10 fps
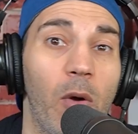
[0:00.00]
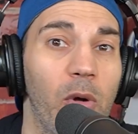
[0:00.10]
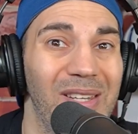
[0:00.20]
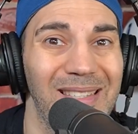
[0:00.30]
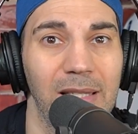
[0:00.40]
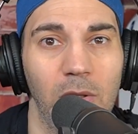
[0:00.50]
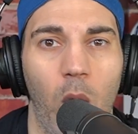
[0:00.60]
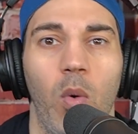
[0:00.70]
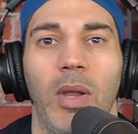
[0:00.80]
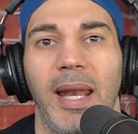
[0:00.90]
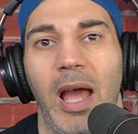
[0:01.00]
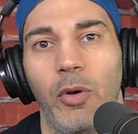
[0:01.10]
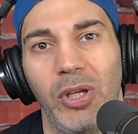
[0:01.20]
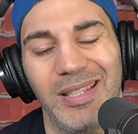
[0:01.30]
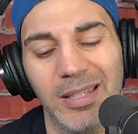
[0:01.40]
How good is his O-line? How
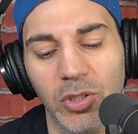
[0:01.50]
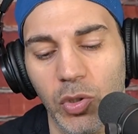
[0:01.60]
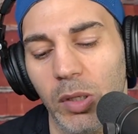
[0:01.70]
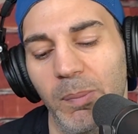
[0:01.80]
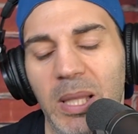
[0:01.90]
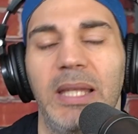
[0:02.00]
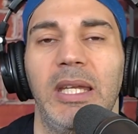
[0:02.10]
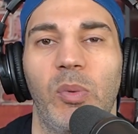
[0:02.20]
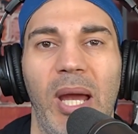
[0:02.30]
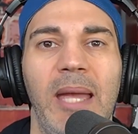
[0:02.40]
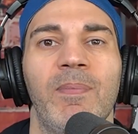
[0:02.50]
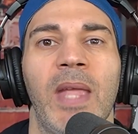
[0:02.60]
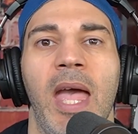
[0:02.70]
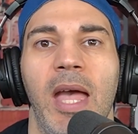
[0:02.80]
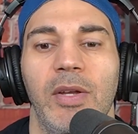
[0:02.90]
good is his durability, right?
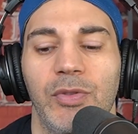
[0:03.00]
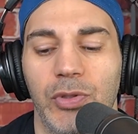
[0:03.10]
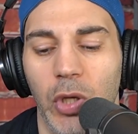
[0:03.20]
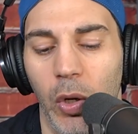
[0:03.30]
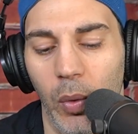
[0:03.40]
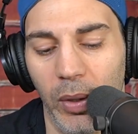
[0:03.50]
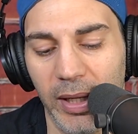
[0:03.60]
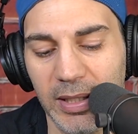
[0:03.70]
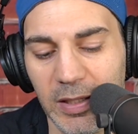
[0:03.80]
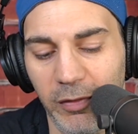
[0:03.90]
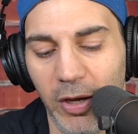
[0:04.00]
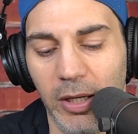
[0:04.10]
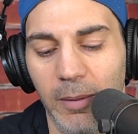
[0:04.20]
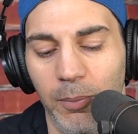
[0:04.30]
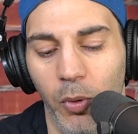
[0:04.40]
So it's
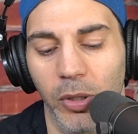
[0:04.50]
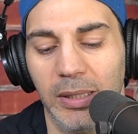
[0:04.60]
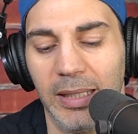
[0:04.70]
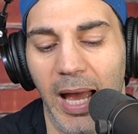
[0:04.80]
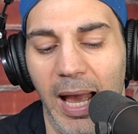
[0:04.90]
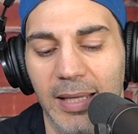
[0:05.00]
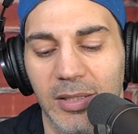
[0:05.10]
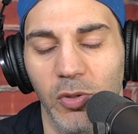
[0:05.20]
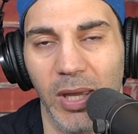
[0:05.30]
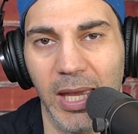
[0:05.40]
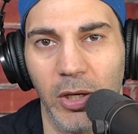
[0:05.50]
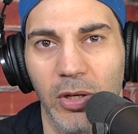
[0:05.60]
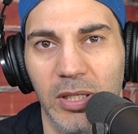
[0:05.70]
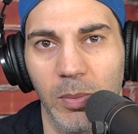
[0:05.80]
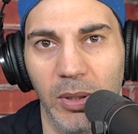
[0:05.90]
very important, guys. You anchor
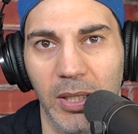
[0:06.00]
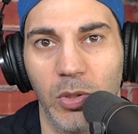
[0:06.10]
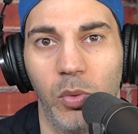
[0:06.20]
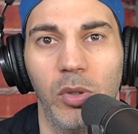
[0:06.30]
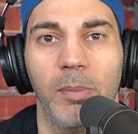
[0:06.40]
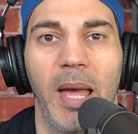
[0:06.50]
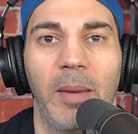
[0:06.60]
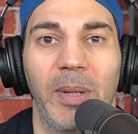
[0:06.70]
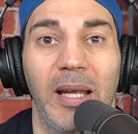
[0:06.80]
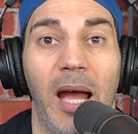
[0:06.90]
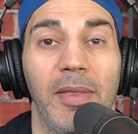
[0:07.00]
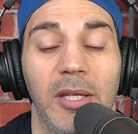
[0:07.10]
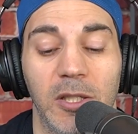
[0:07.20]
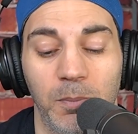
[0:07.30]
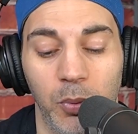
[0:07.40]
your team with an ace quarterback, but a guy that
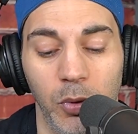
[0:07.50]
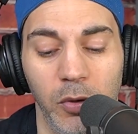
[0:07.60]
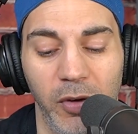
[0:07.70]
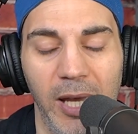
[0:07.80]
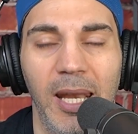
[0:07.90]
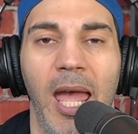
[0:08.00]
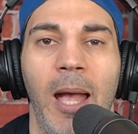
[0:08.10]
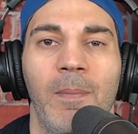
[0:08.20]
is proven,